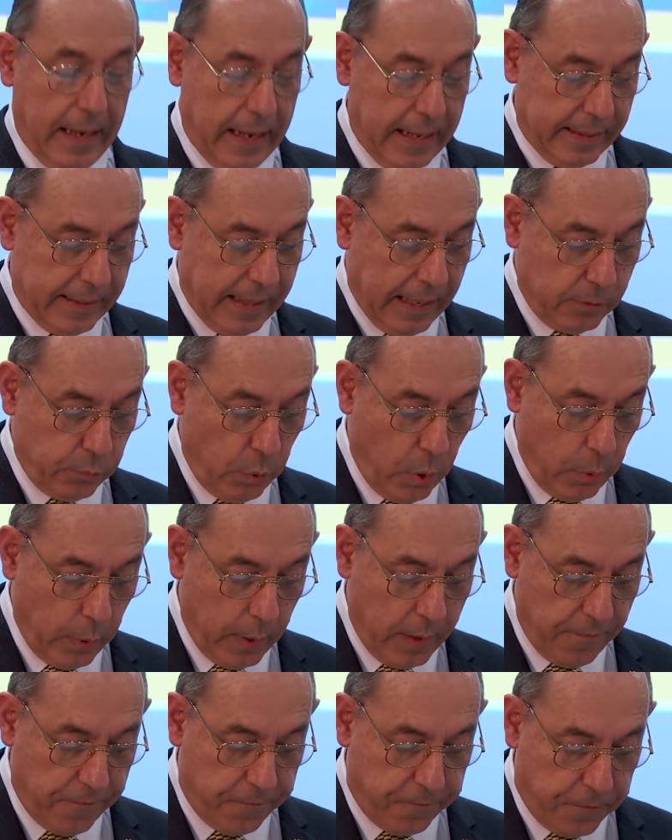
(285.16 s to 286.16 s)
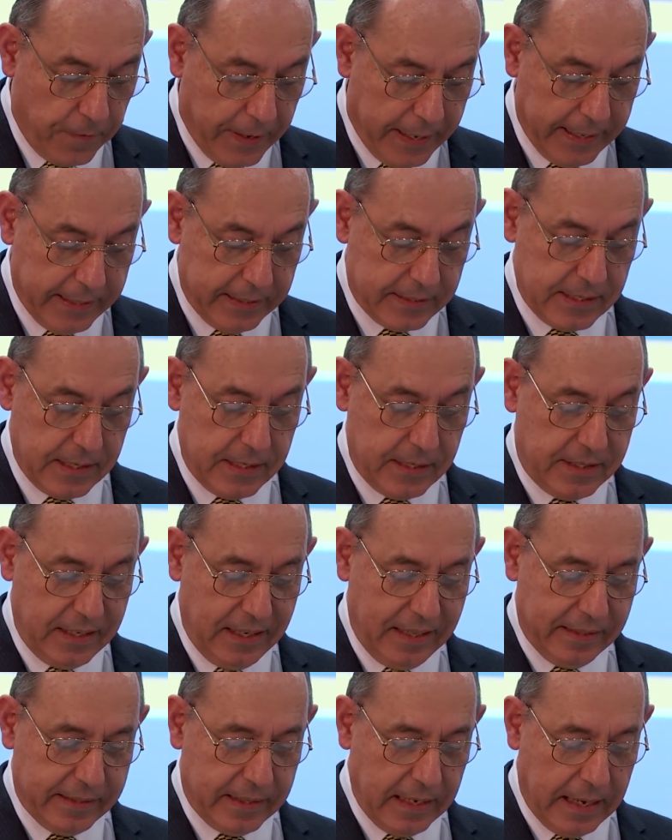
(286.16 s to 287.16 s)
that we will fight
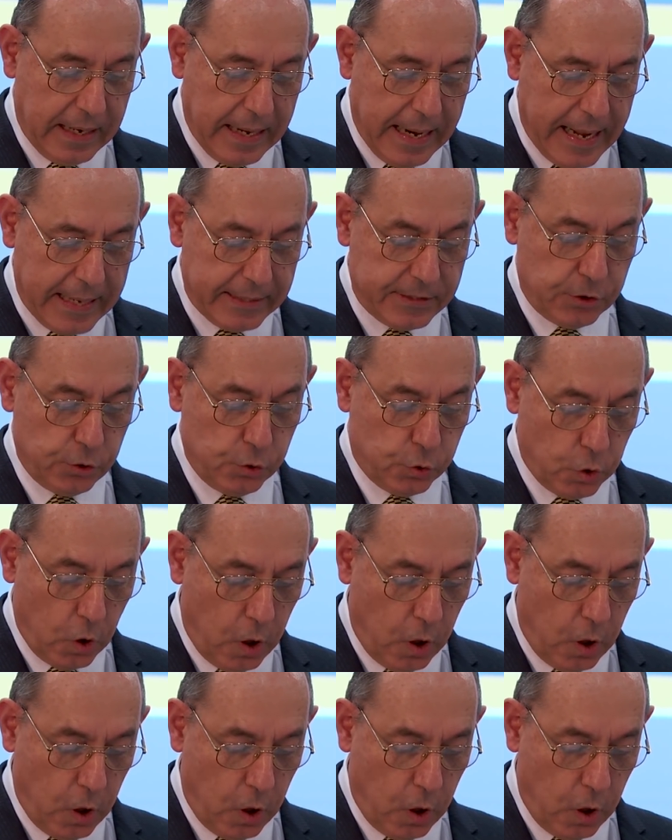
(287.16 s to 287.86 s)
until the last